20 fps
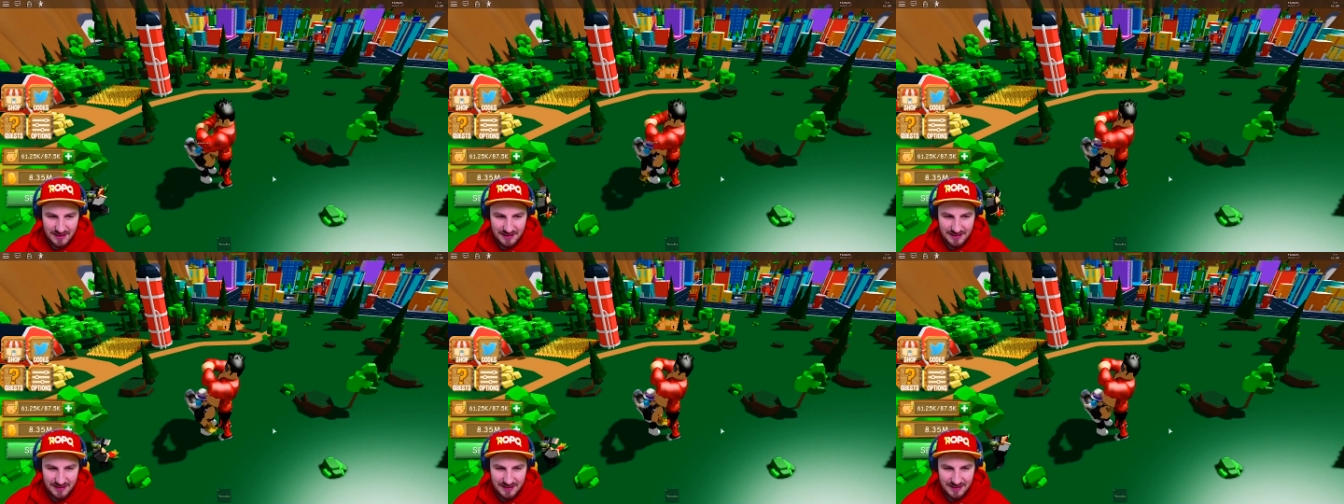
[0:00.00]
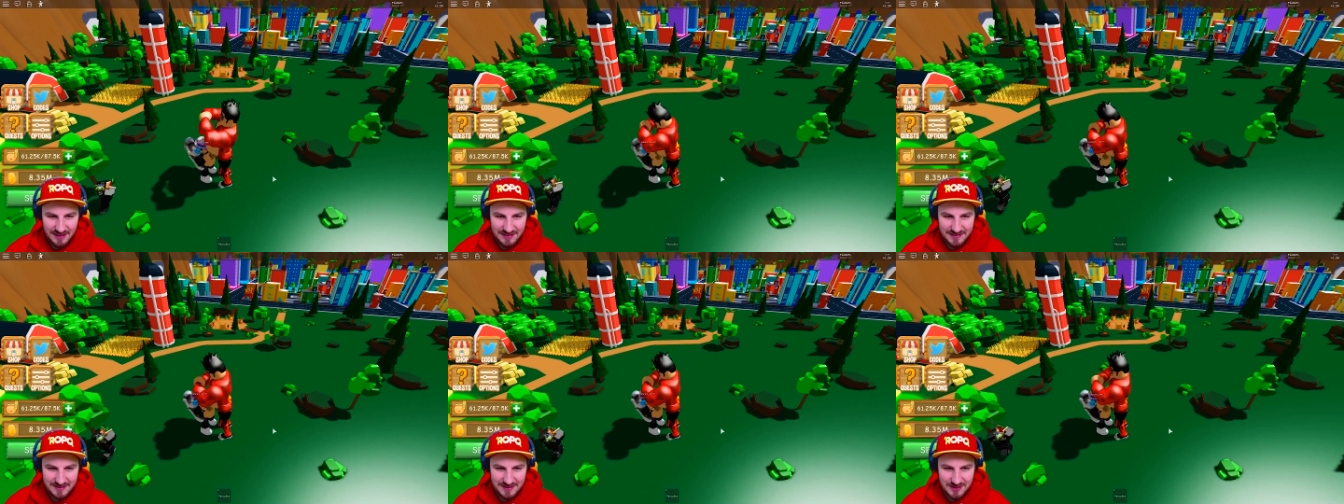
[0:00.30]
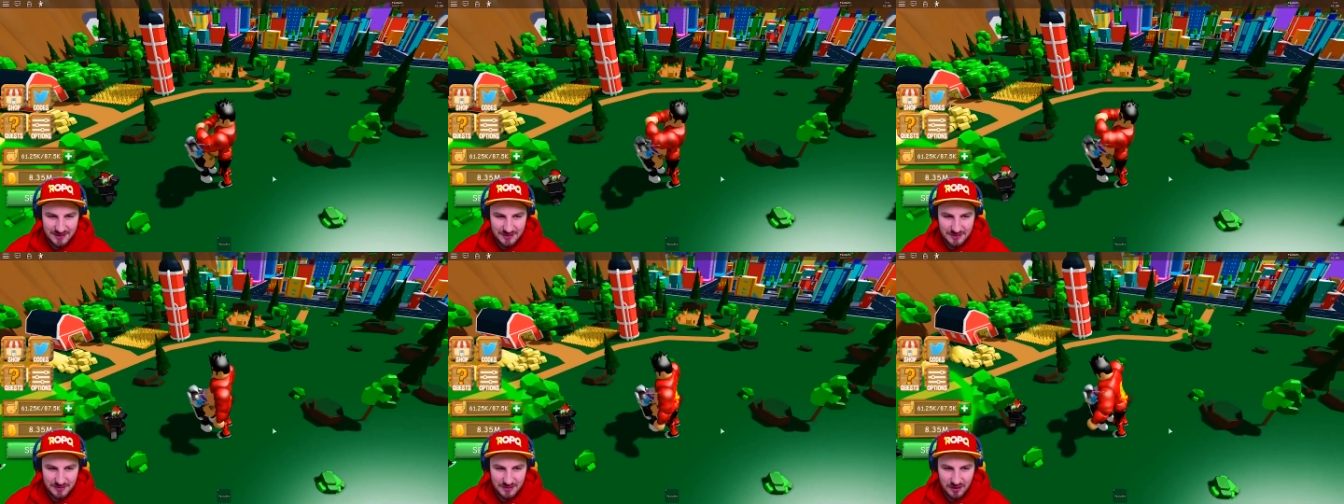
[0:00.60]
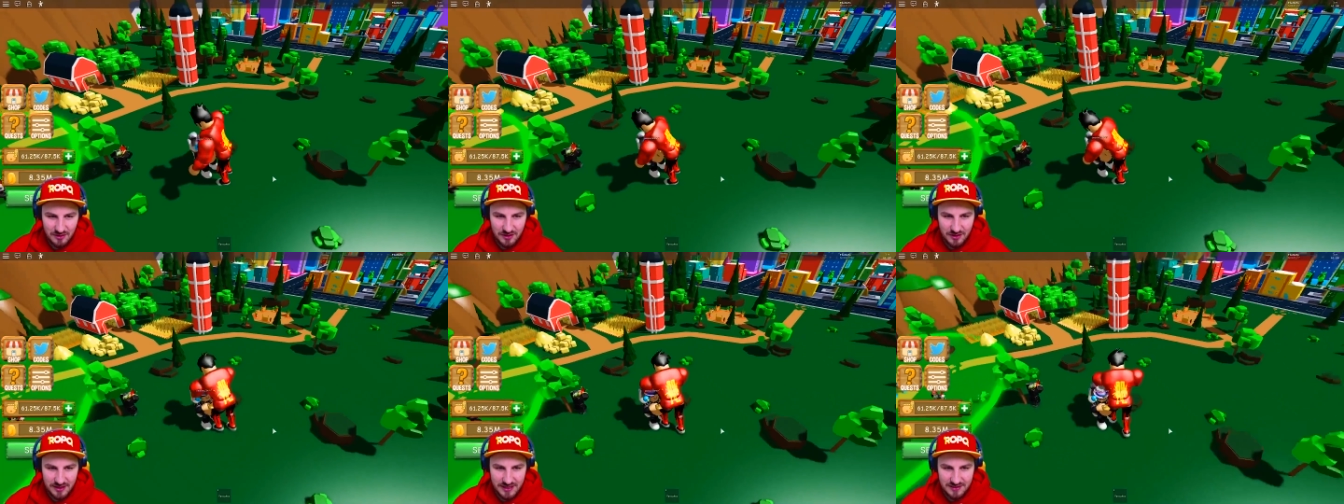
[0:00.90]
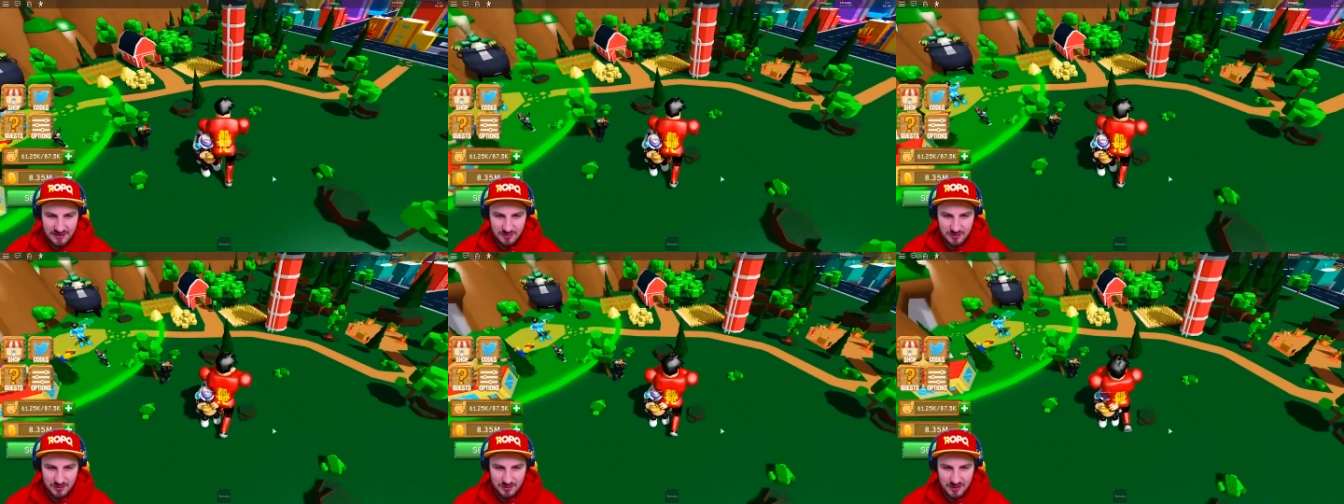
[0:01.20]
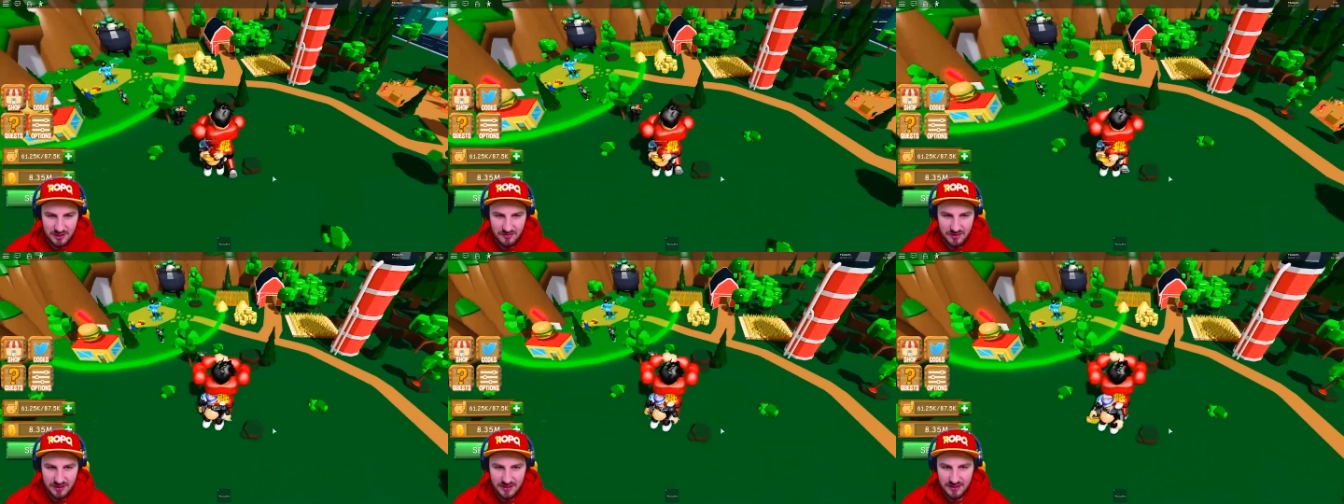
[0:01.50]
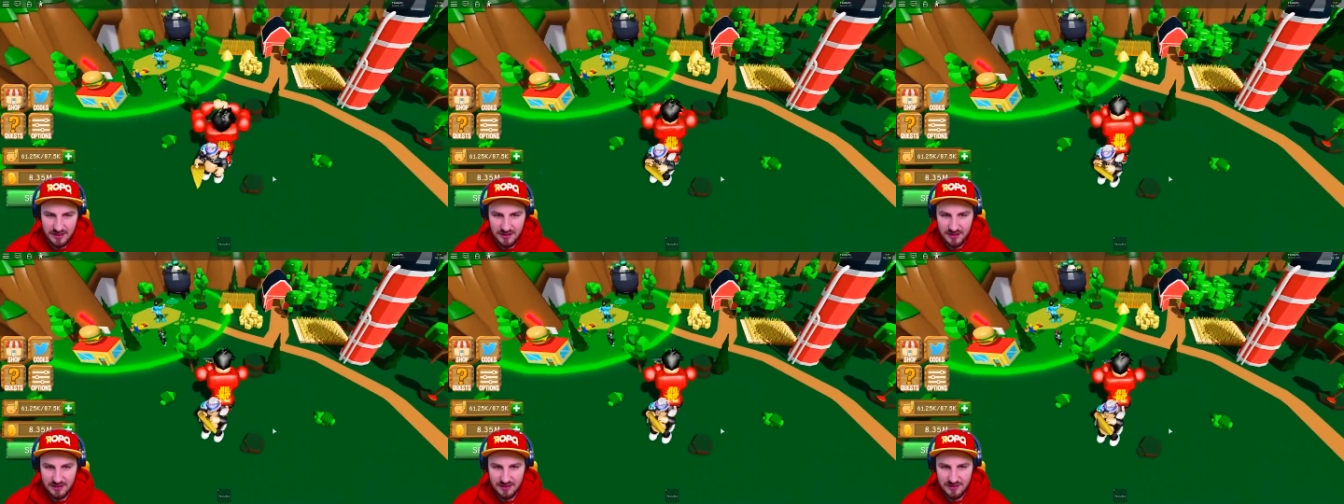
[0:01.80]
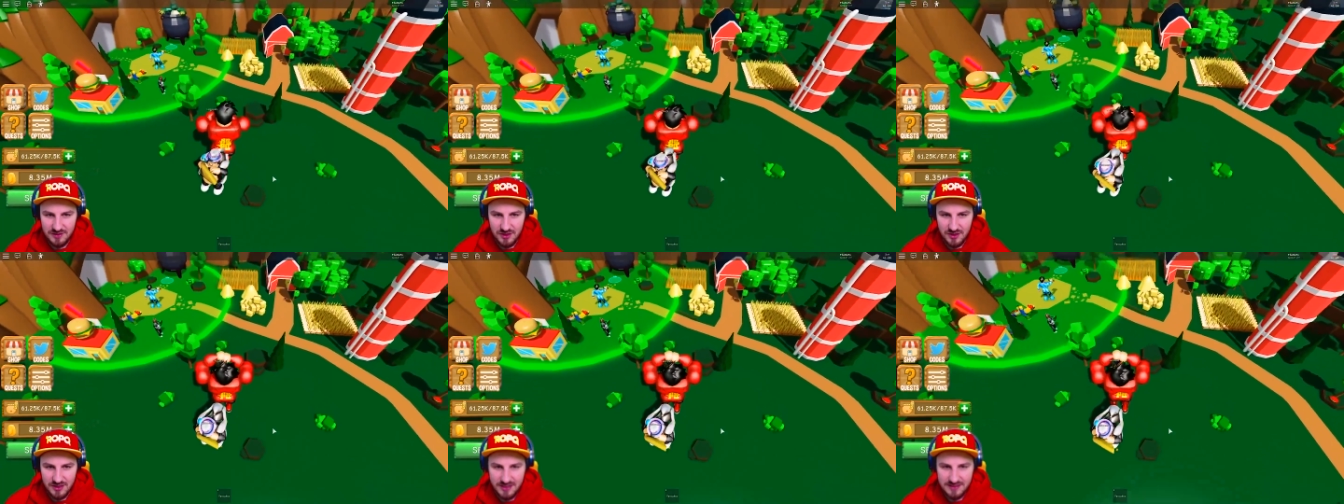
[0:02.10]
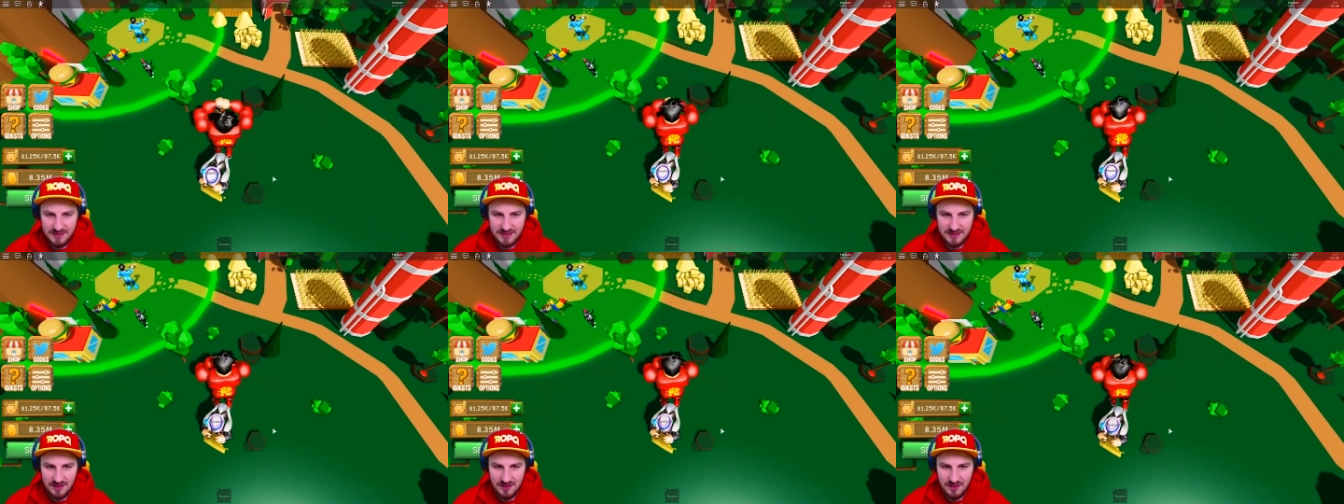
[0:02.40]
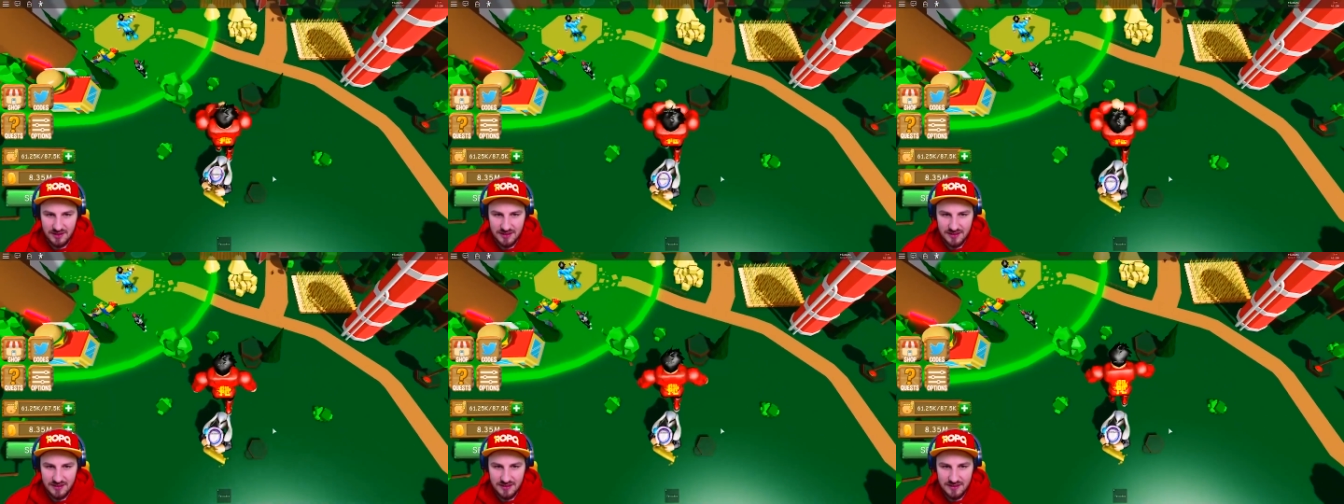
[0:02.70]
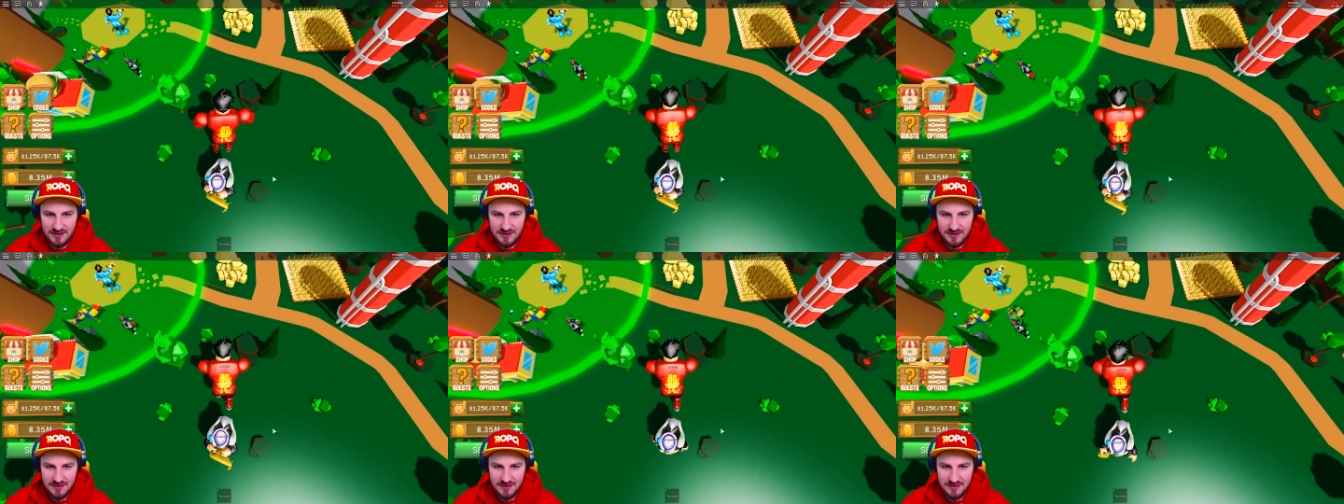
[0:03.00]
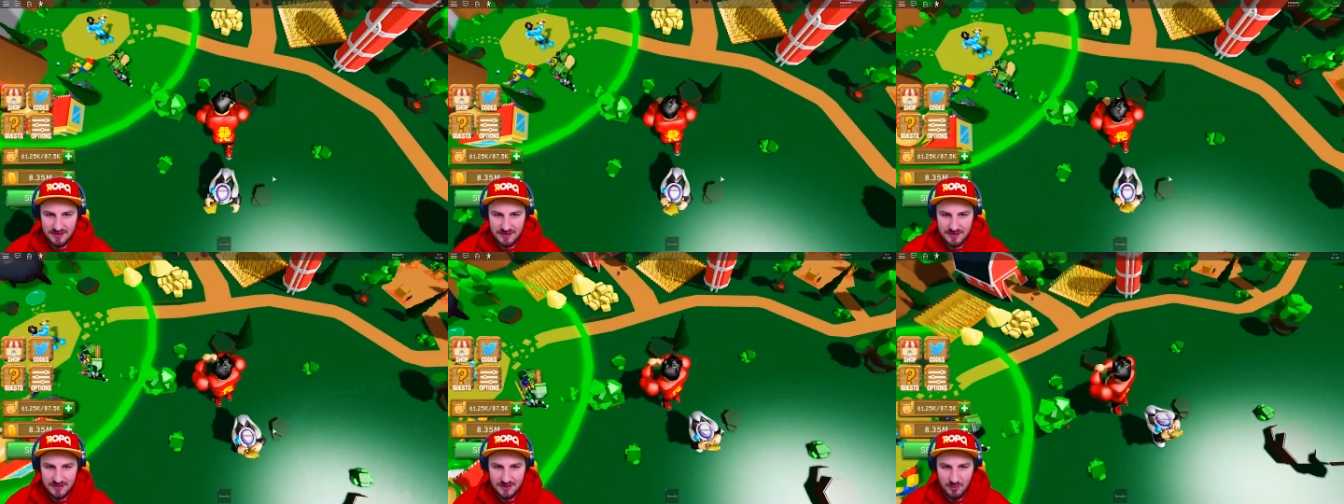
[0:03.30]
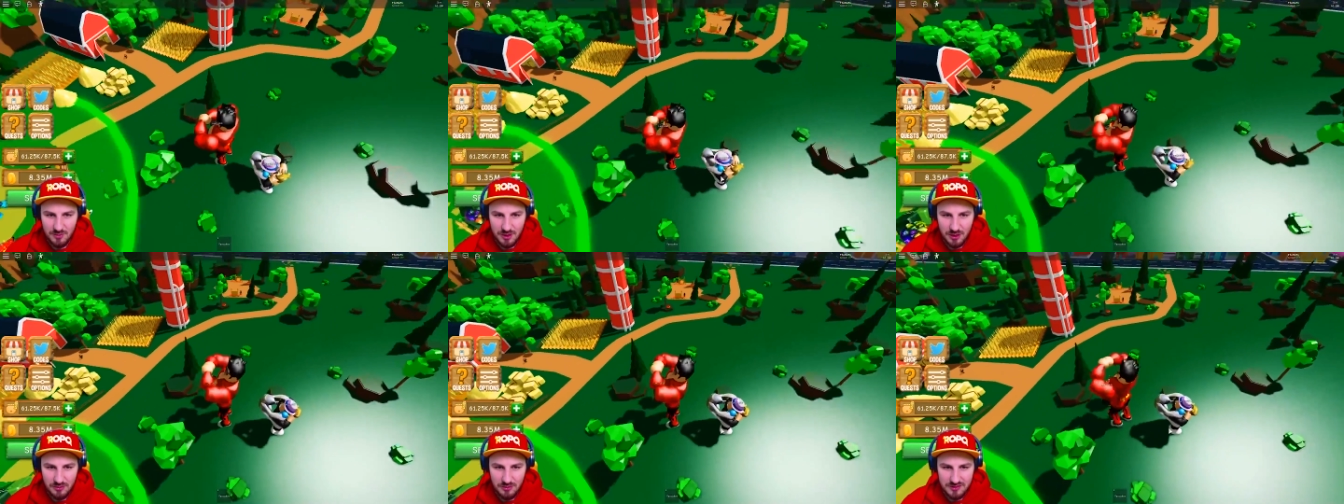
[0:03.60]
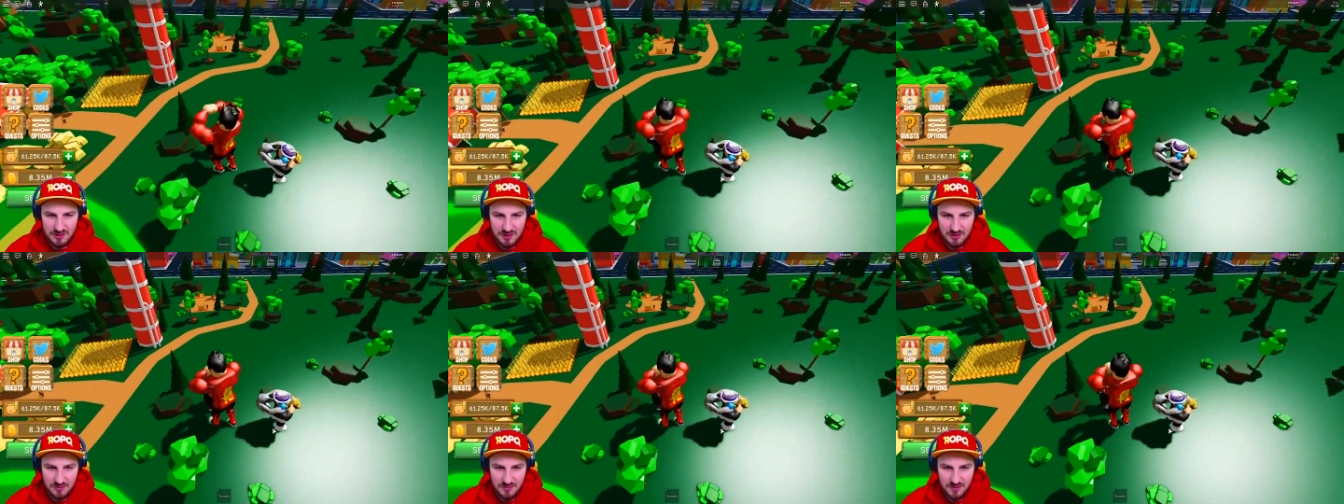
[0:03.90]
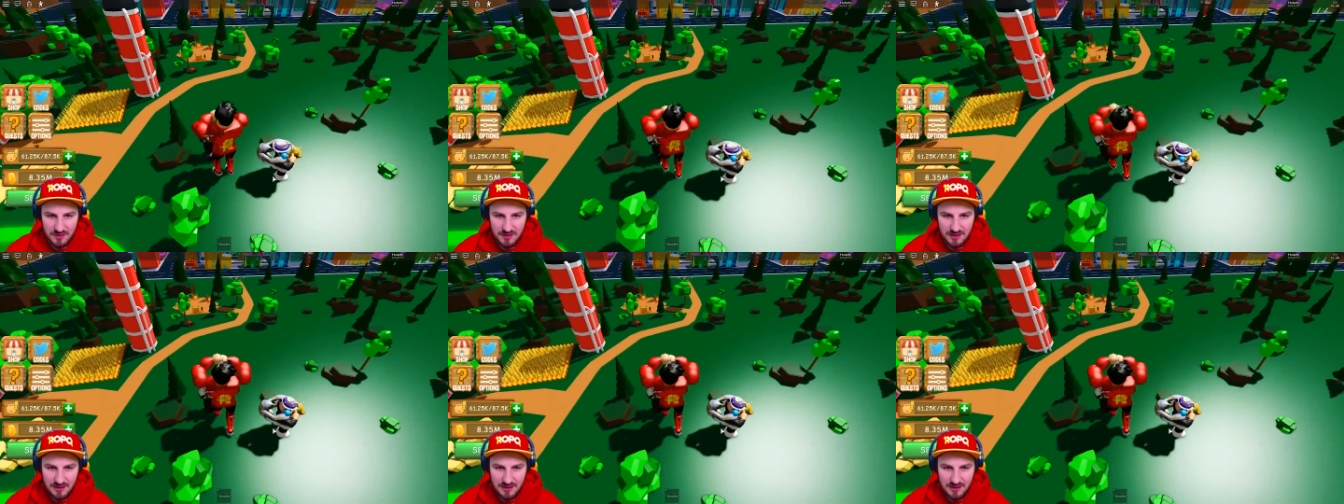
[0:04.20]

Oh, dude. All right, here's one over here. I'm going to try to eat this guy. Yo, bro, what's up?